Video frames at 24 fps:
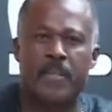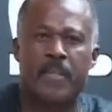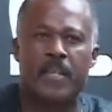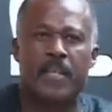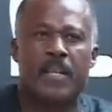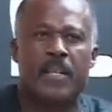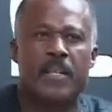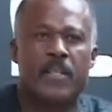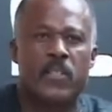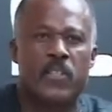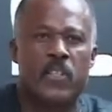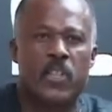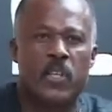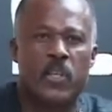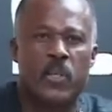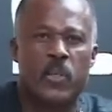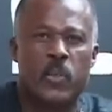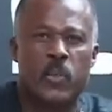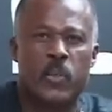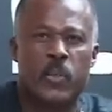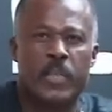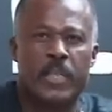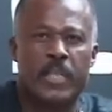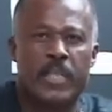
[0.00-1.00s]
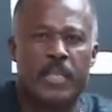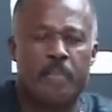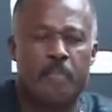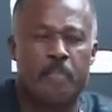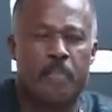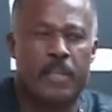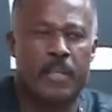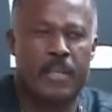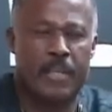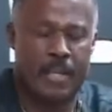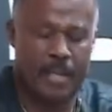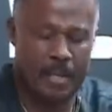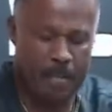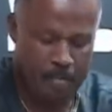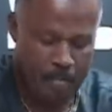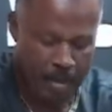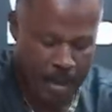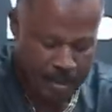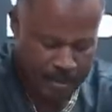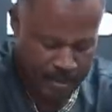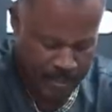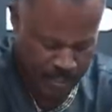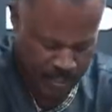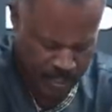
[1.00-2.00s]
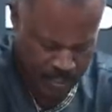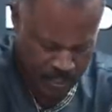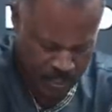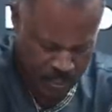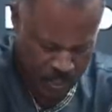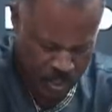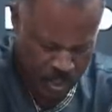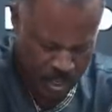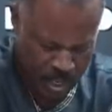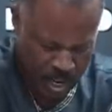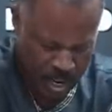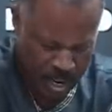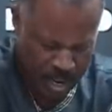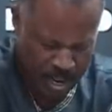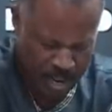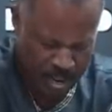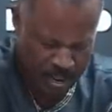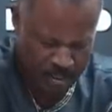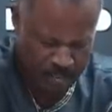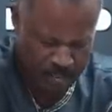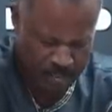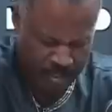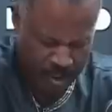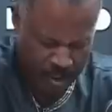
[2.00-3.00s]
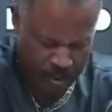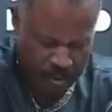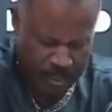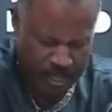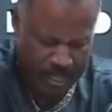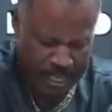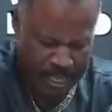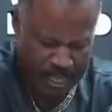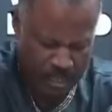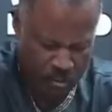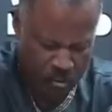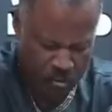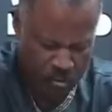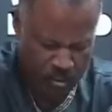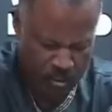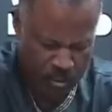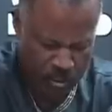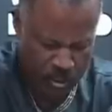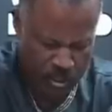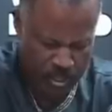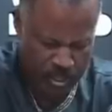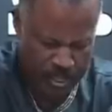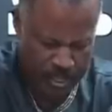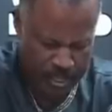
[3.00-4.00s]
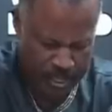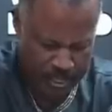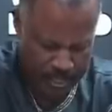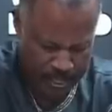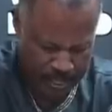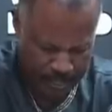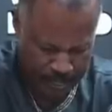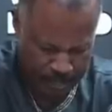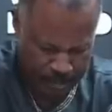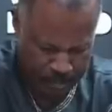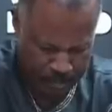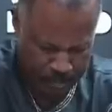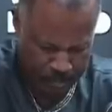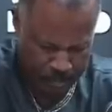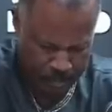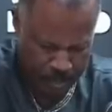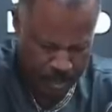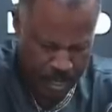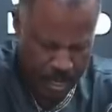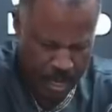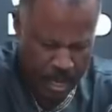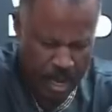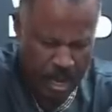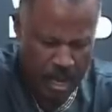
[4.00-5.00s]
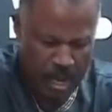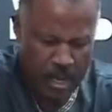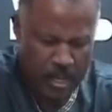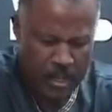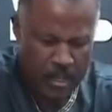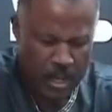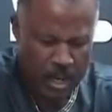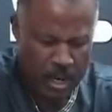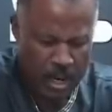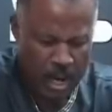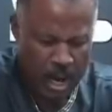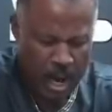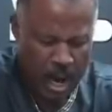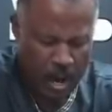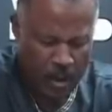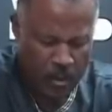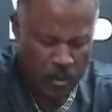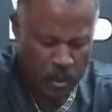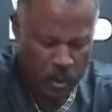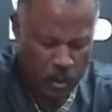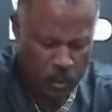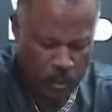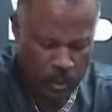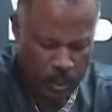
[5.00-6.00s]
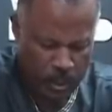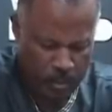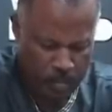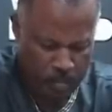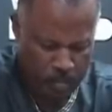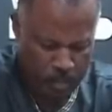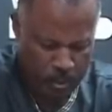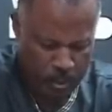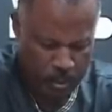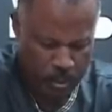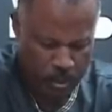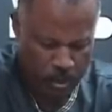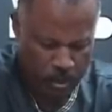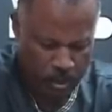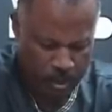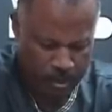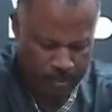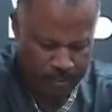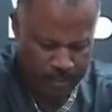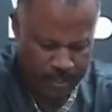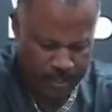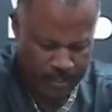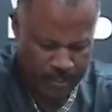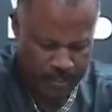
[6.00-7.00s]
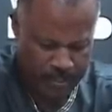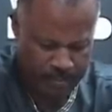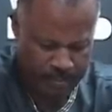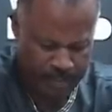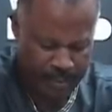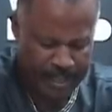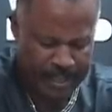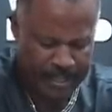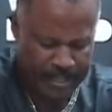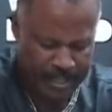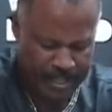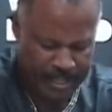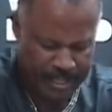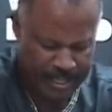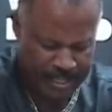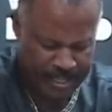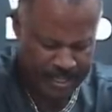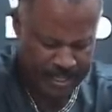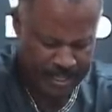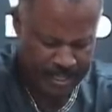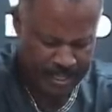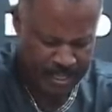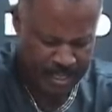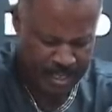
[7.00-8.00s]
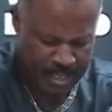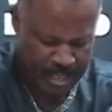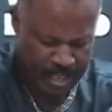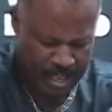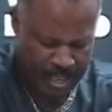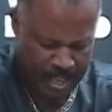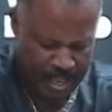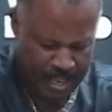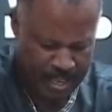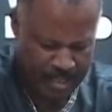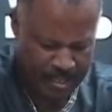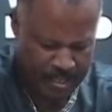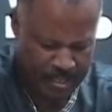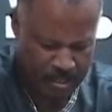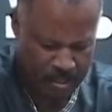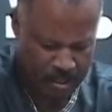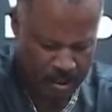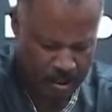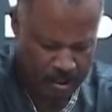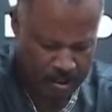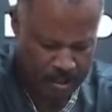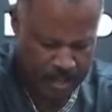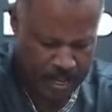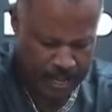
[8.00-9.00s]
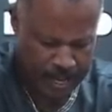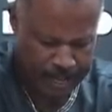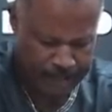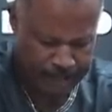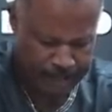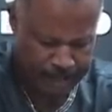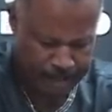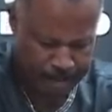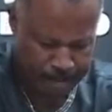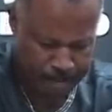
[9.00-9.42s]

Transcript: So the comparisons are very interesting indeed. Now, how do we put all of this finally into context?